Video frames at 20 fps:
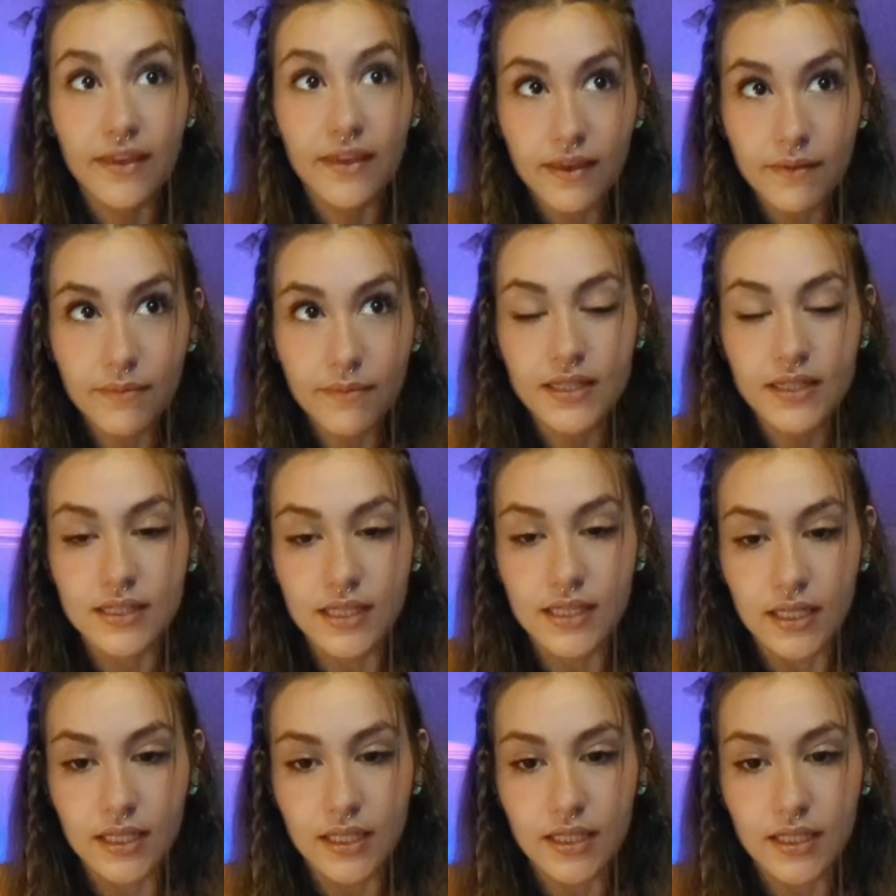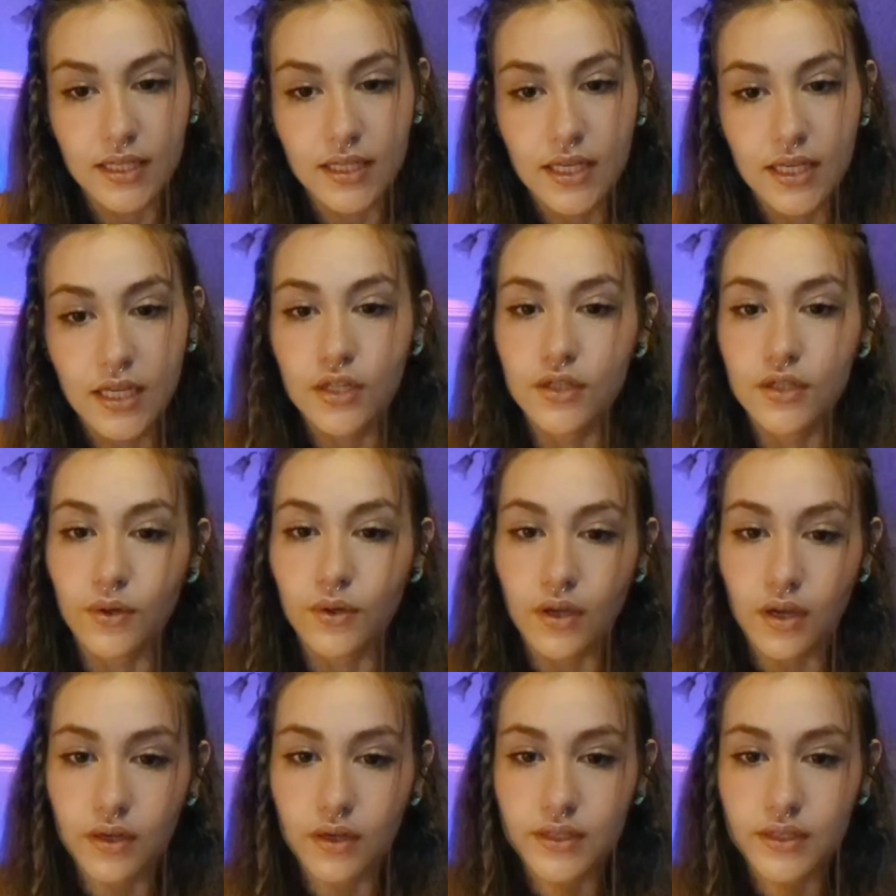Give me a second.
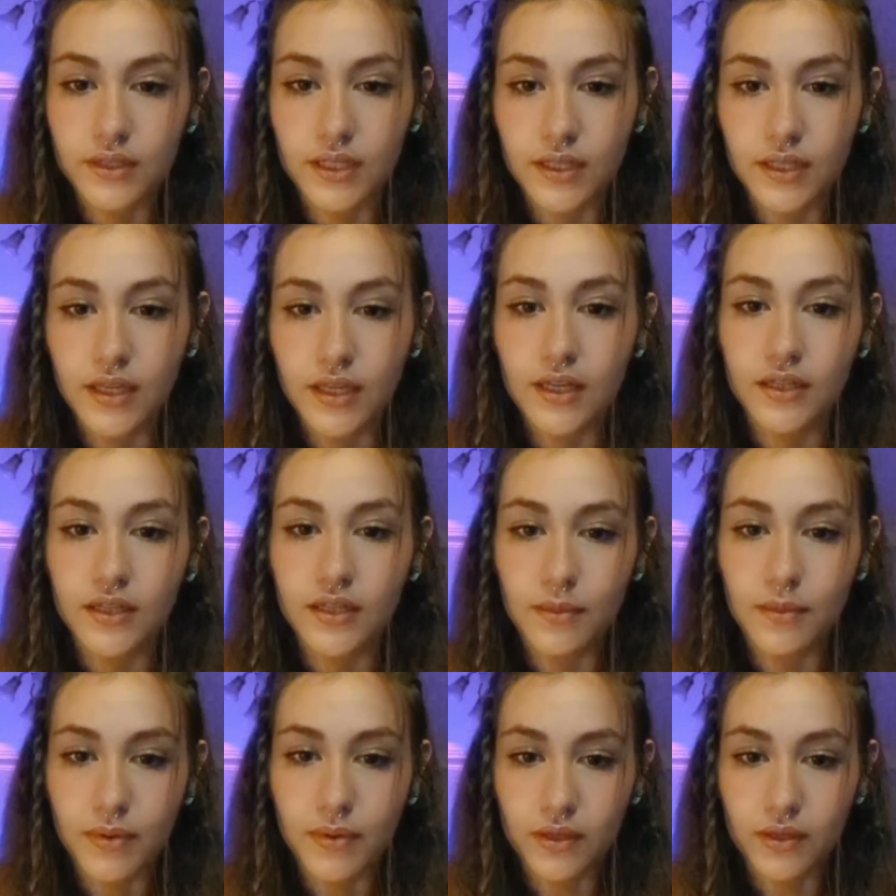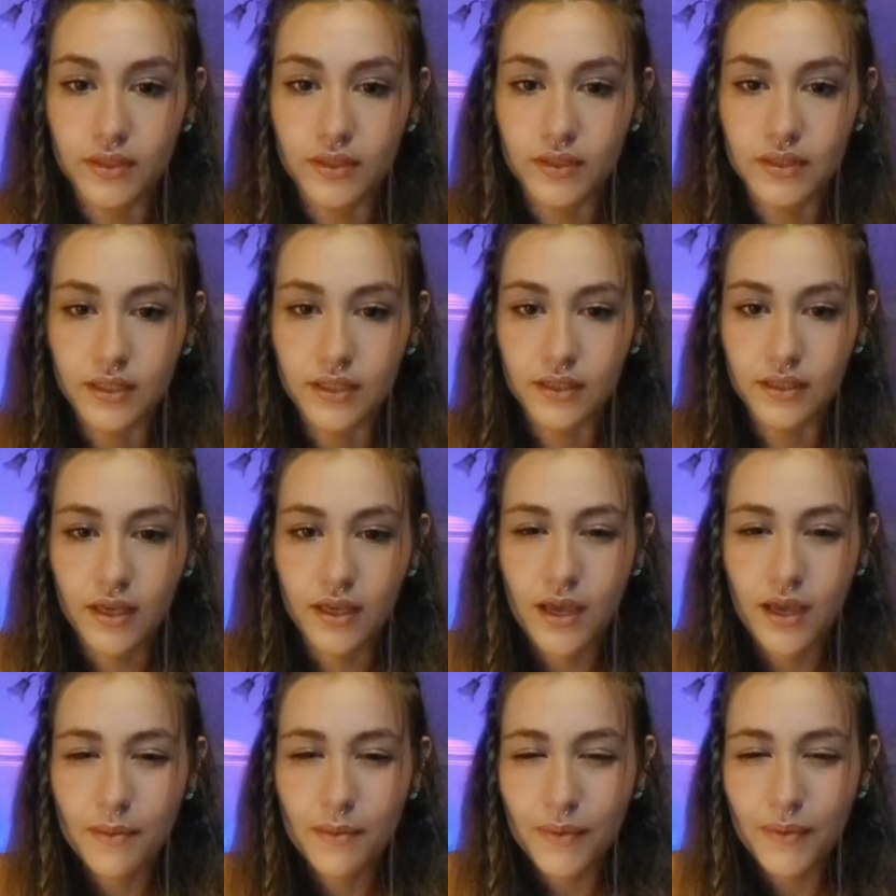Tokongusing the bongusing.
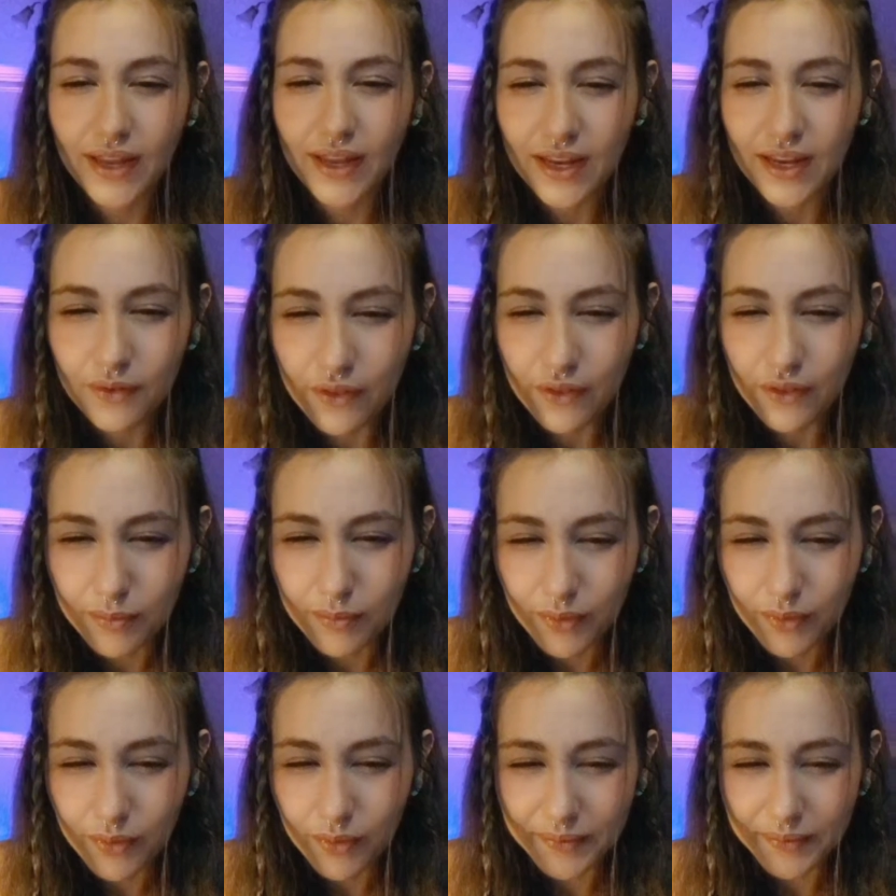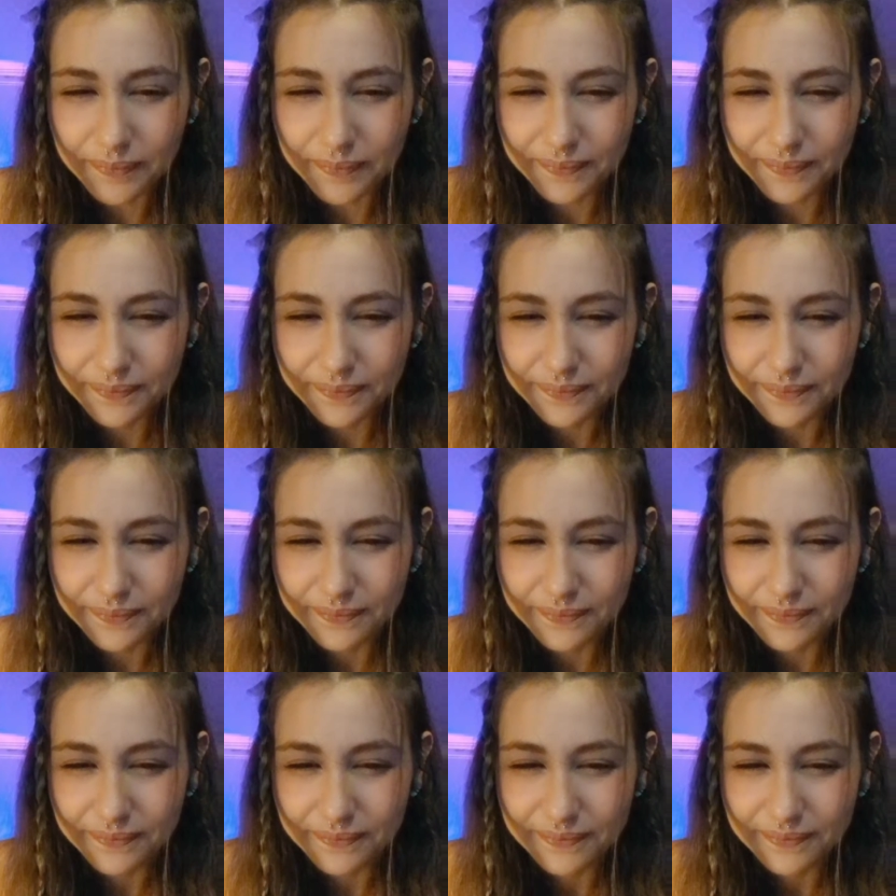Rocana Loverboy.
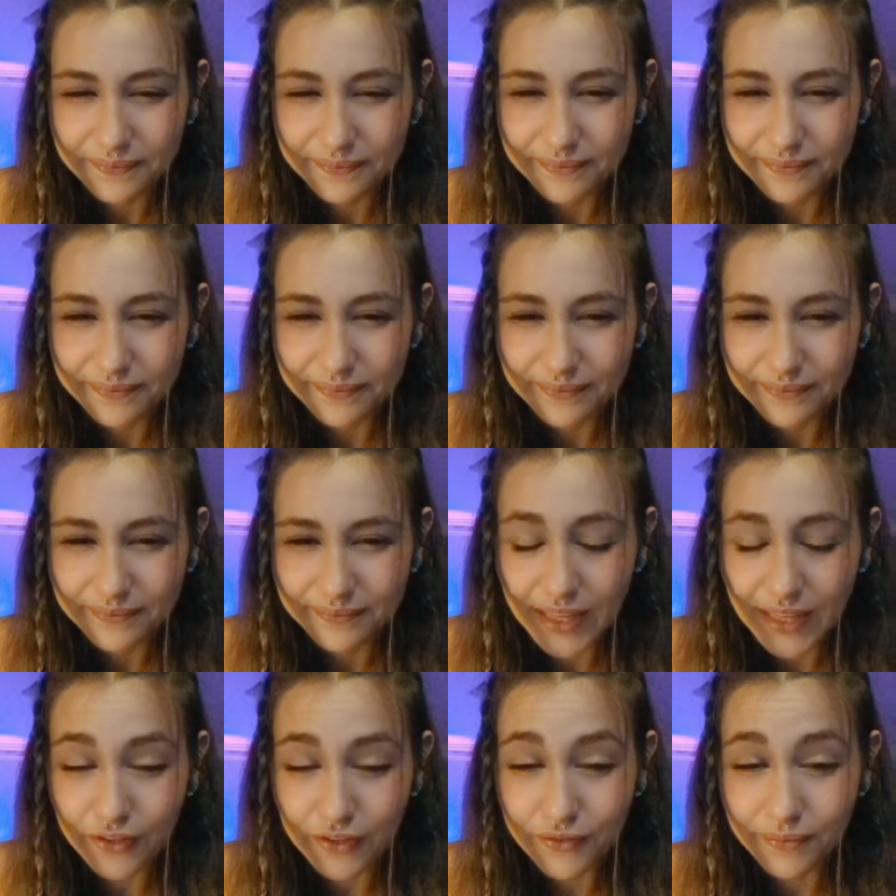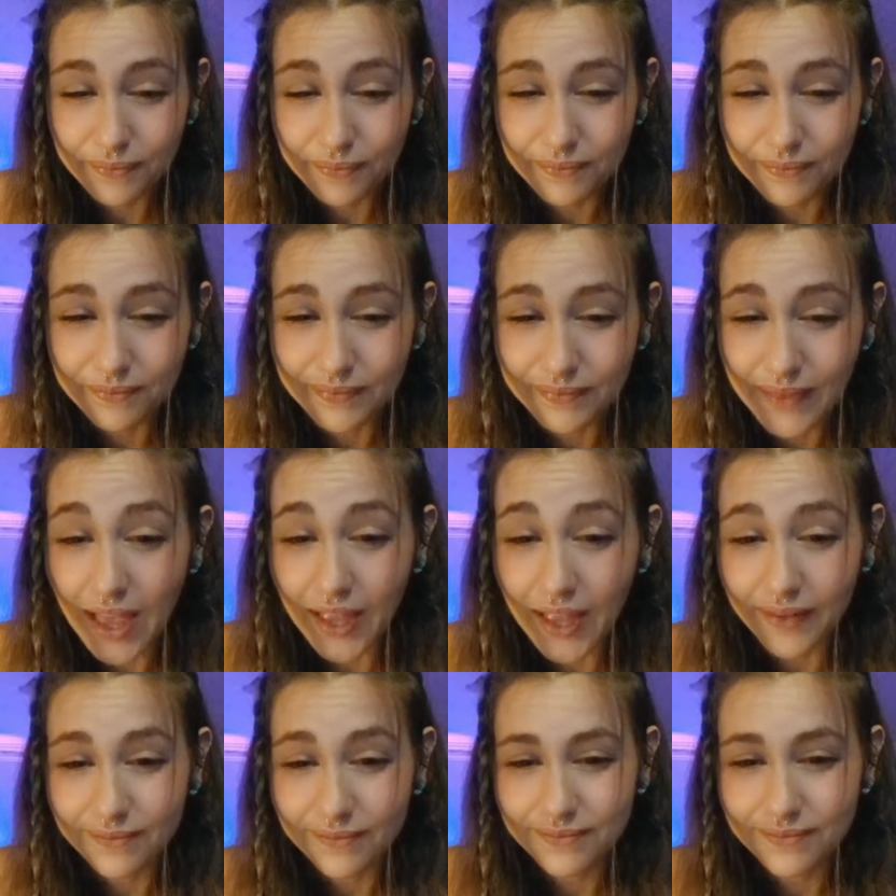Thank you.
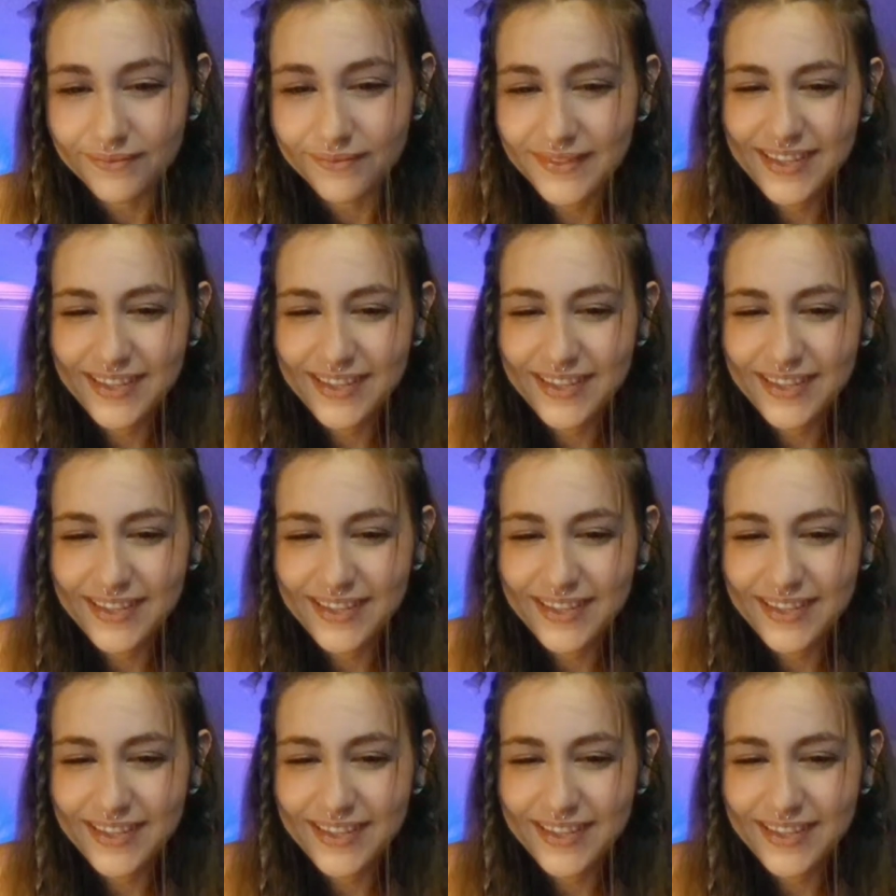Hi.